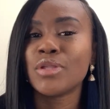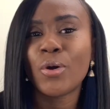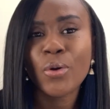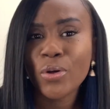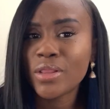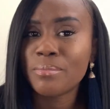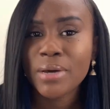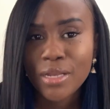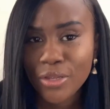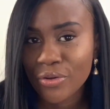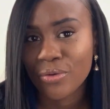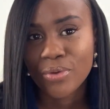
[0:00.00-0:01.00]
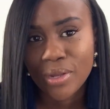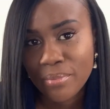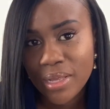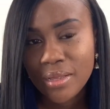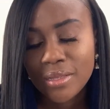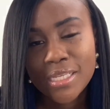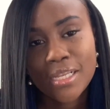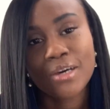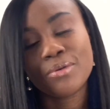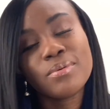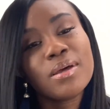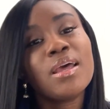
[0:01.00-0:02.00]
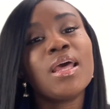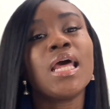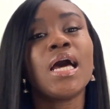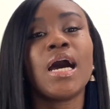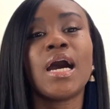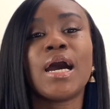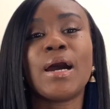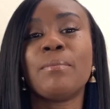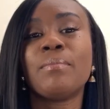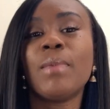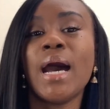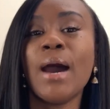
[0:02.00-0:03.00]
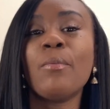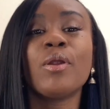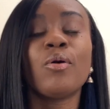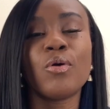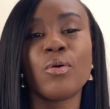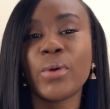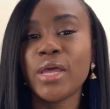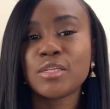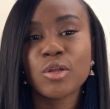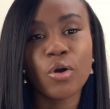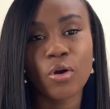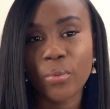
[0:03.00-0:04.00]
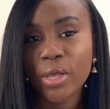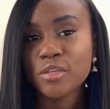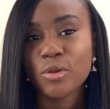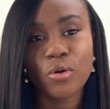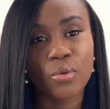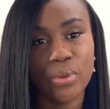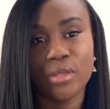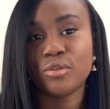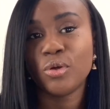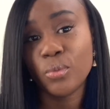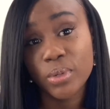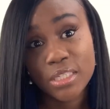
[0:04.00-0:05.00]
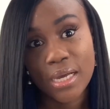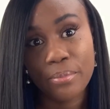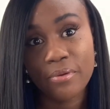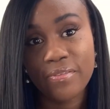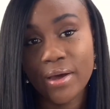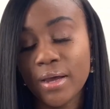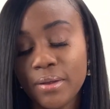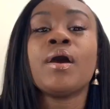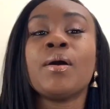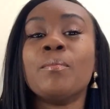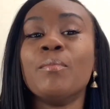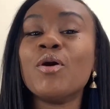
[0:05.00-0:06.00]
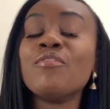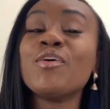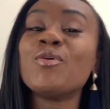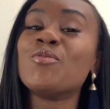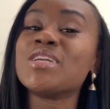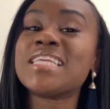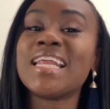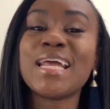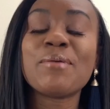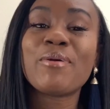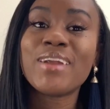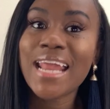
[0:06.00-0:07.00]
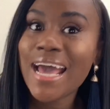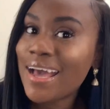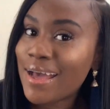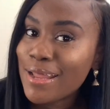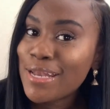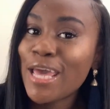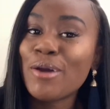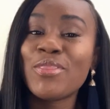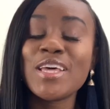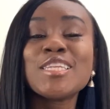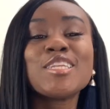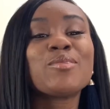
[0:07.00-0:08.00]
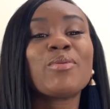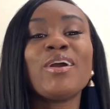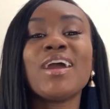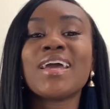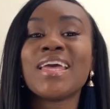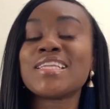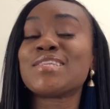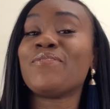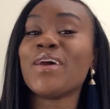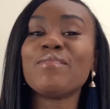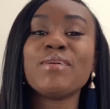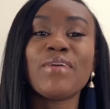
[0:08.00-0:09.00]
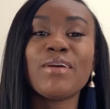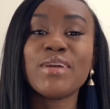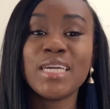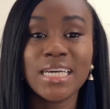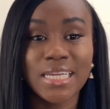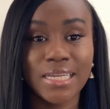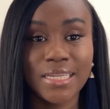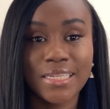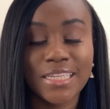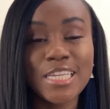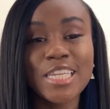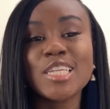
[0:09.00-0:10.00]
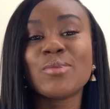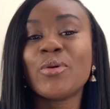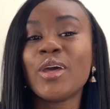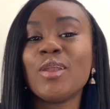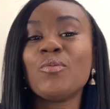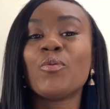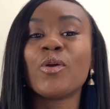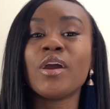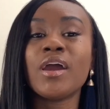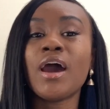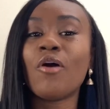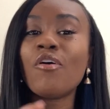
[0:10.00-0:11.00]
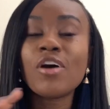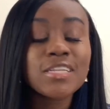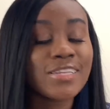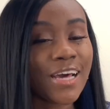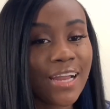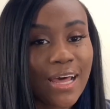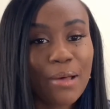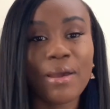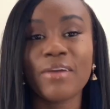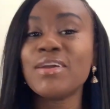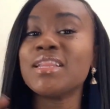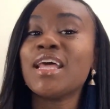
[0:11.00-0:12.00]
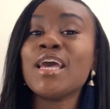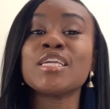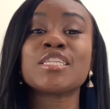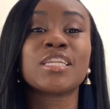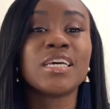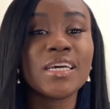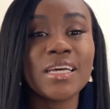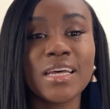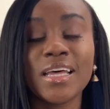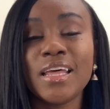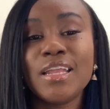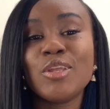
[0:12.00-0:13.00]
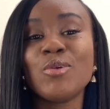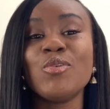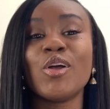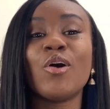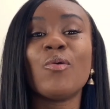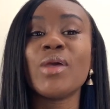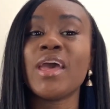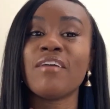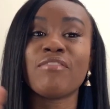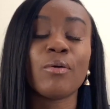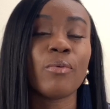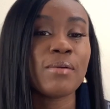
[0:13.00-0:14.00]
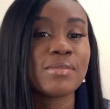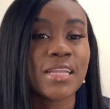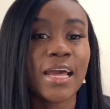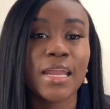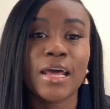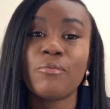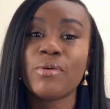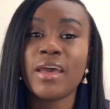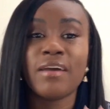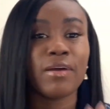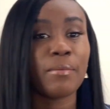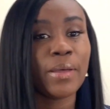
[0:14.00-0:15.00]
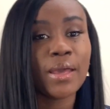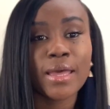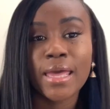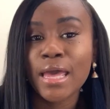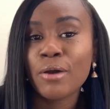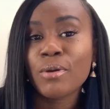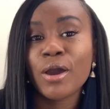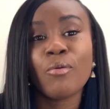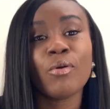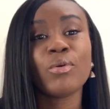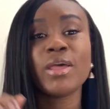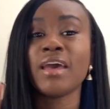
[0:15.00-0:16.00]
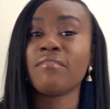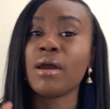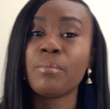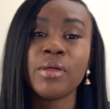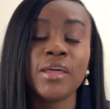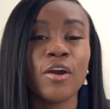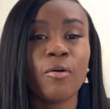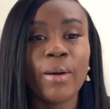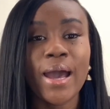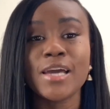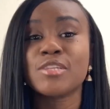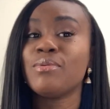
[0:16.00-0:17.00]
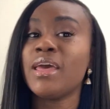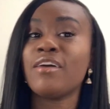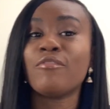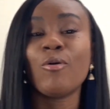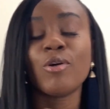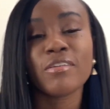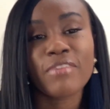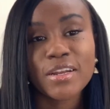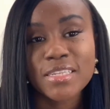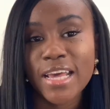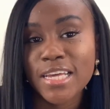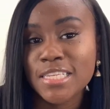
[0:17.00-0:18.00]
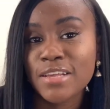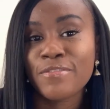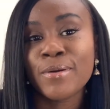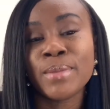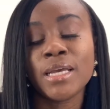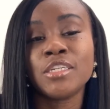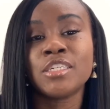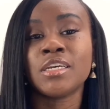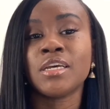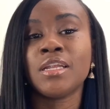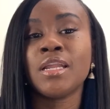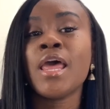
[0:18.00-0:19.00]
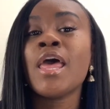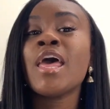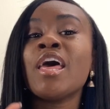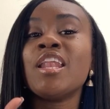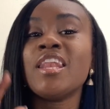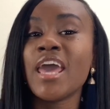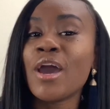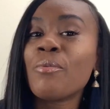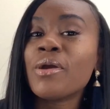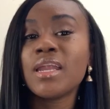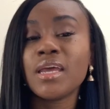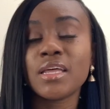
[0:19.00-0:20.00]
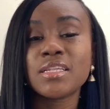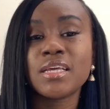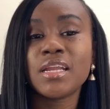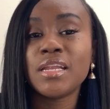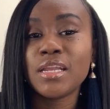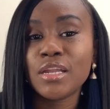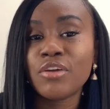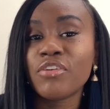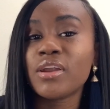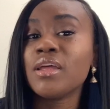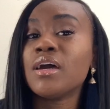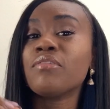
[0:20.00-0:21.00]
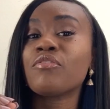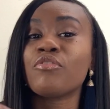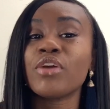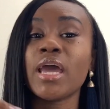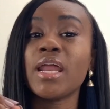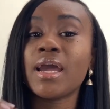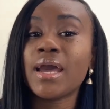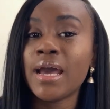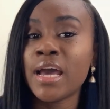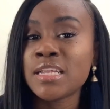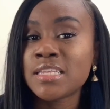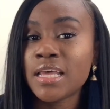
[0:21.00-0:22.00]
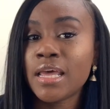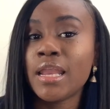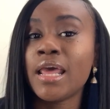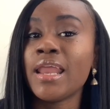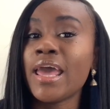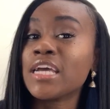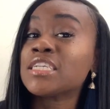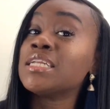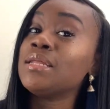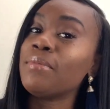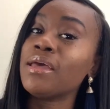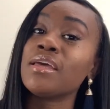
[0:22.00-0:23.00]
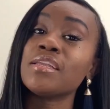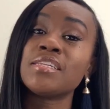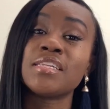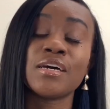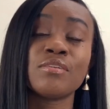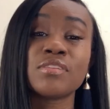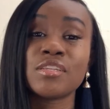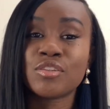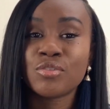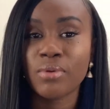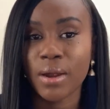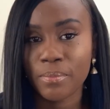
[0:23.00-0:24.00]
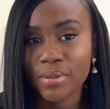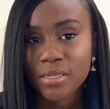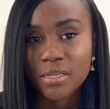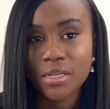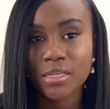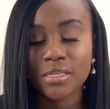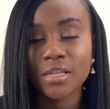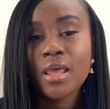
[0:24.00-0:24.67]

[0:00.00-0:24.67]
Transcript: all the money you're going to make. So I would always go with Shopify. Moving on to number 9. Now, this is where it gets very, very good. This is when we're all set up. Everything's good. You know, we have our website up. We have our bank account going. We have our P.O. box. We have all of our tax information. Now we're getting into the nitty-gritty of creating content and actually making sales into our business.